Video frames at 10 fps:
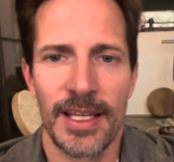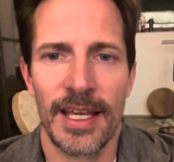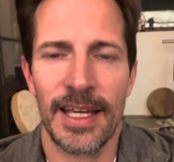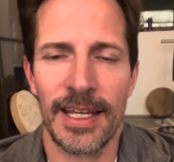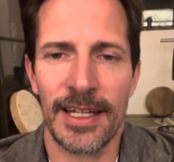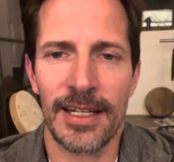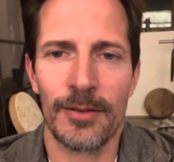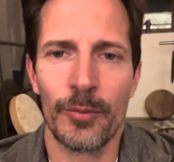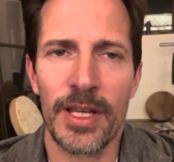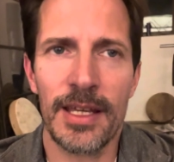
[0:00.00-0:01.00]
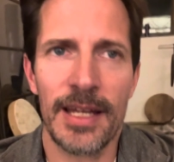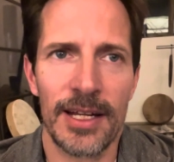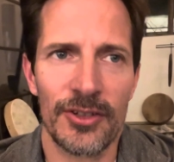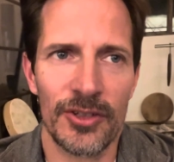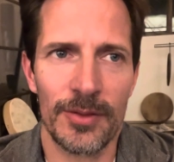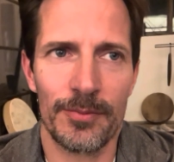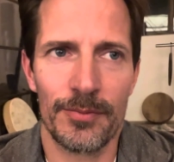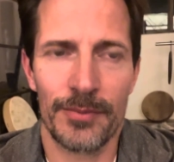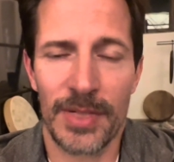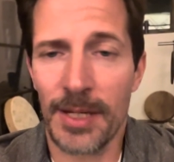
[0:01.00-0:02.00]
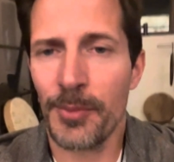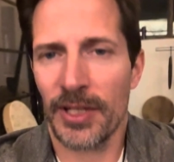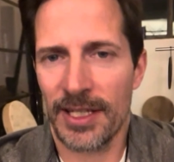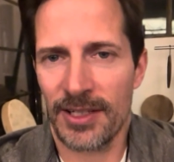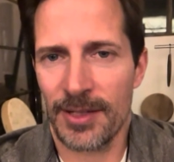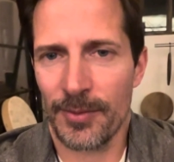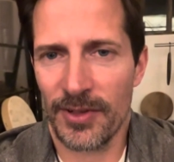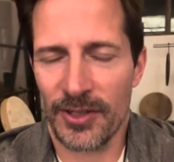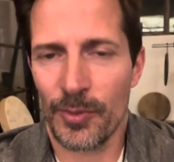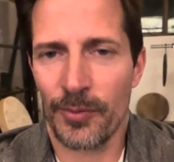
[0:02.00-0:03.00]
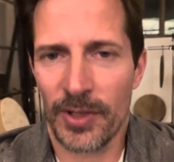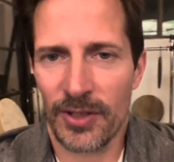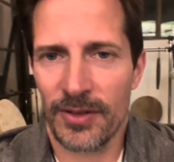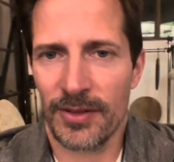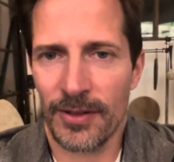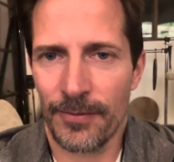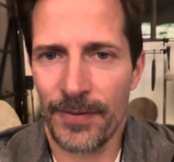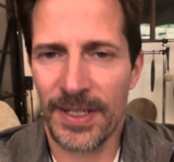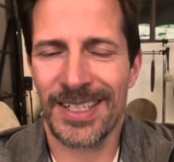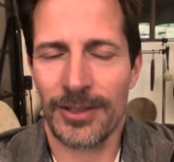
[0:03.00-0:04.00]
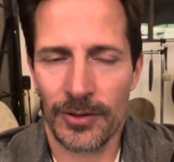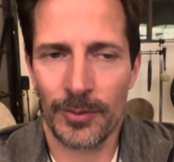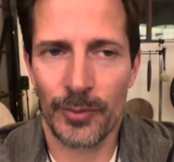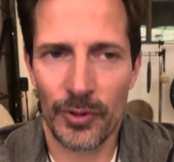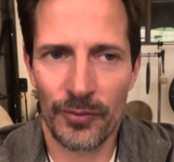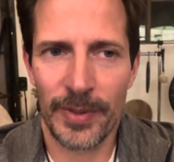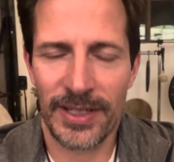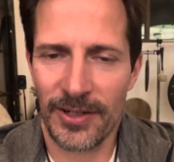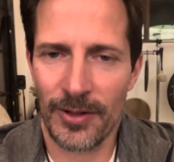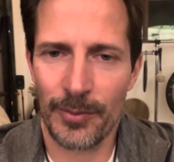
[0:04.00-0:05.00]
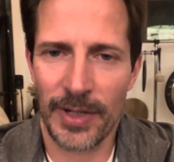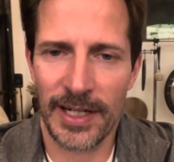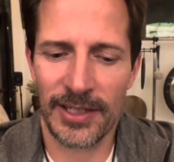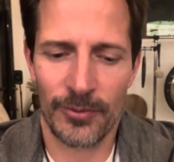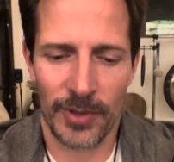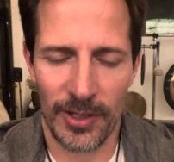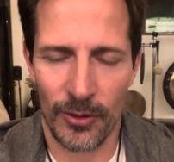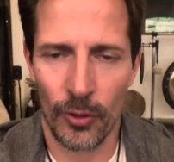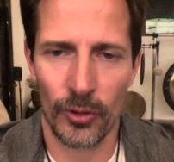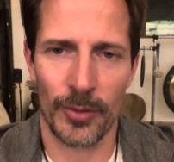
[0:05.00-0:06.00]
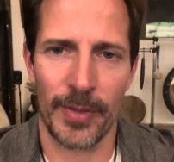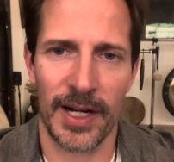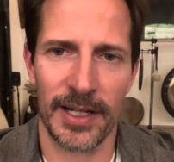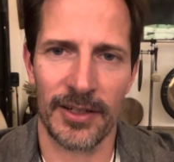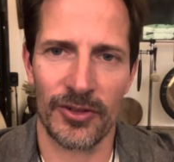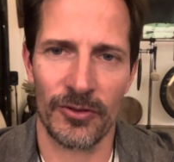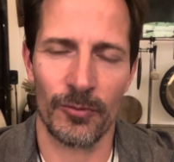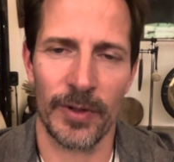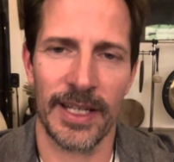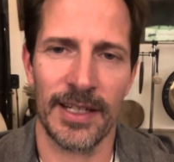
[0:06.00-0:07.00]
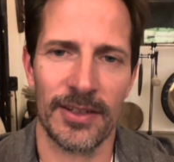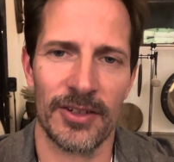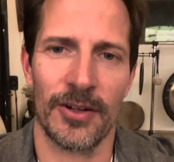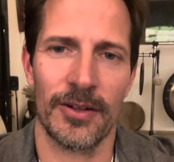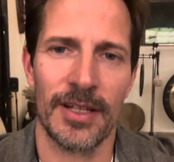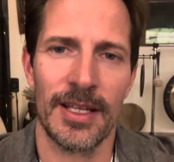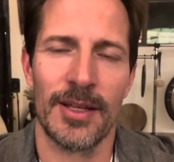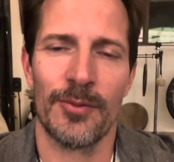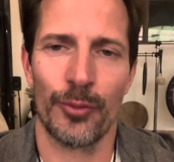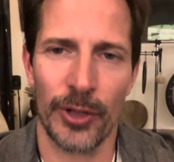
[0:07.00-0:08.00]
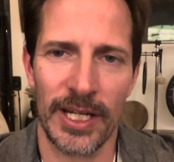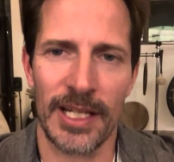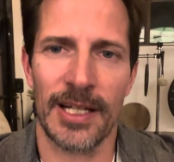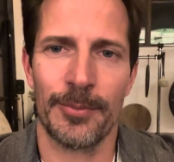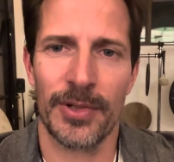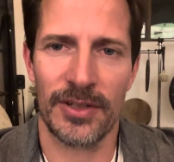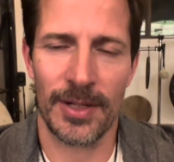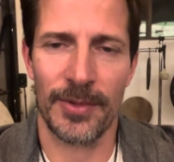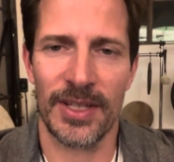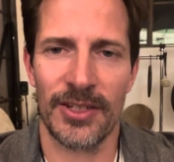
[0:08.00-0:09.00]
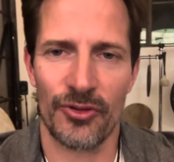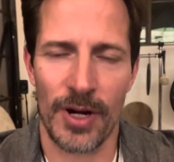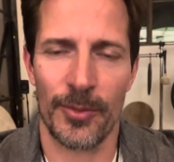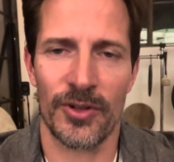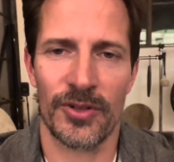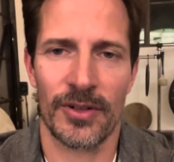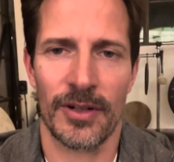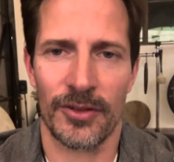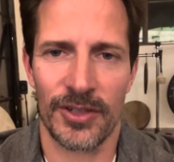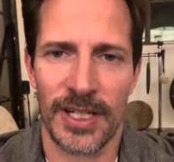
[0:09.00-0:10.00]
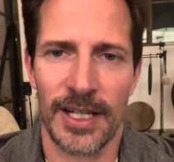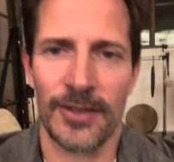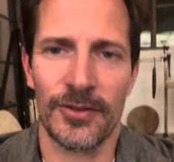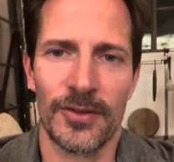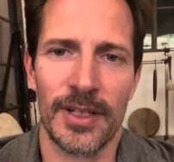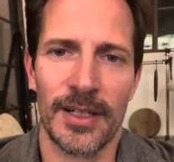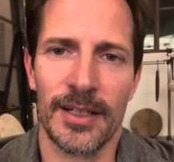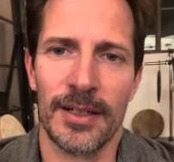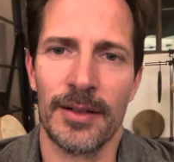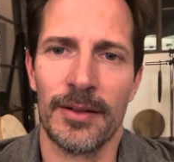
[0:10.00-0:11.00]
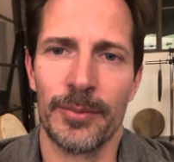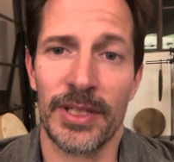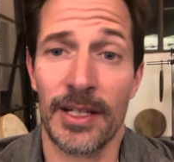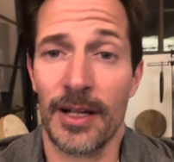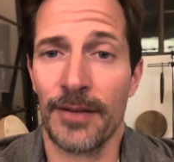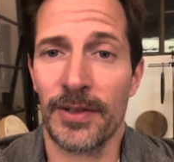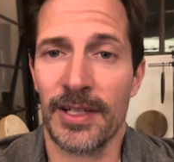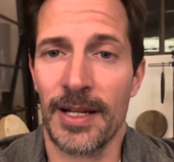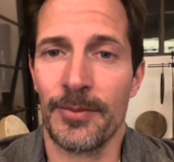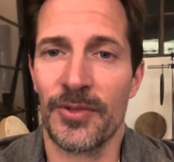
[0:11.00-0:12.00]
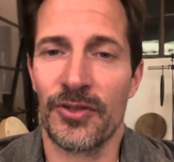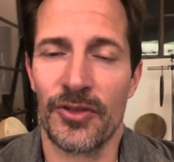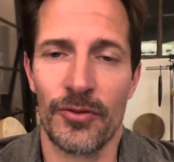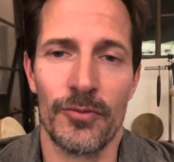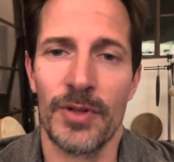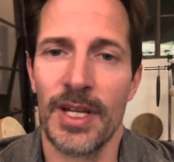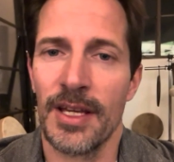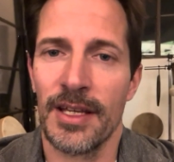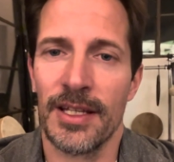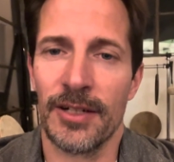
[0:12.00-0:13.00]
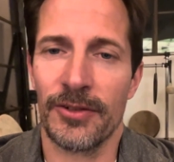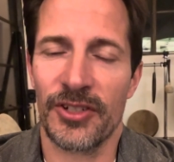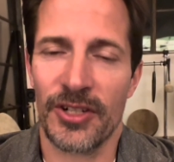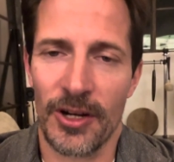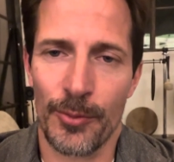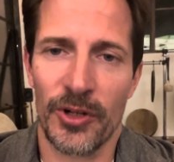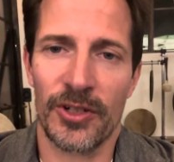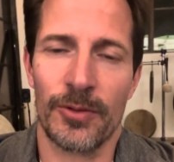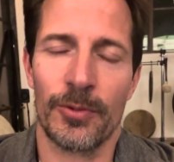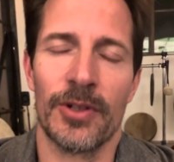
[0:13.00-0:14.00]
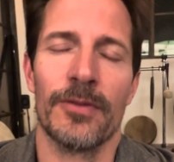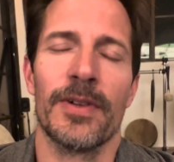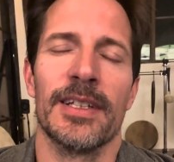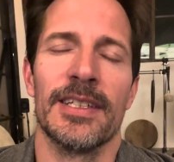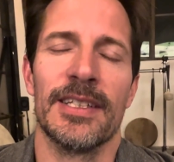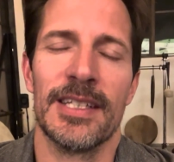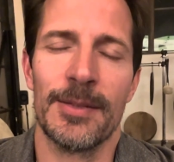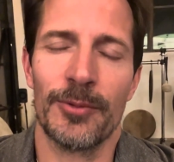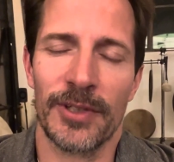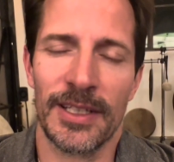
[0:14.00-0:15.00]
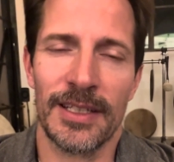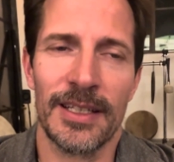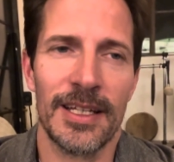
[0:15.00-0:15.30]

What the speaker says: And we can actually manipulate some of these movements, physical movements in our body, so we can hold our body a certain way and start bringing up some of these tremors ourselves. But then oftentimes too, in ceremonies or when you're finally deeply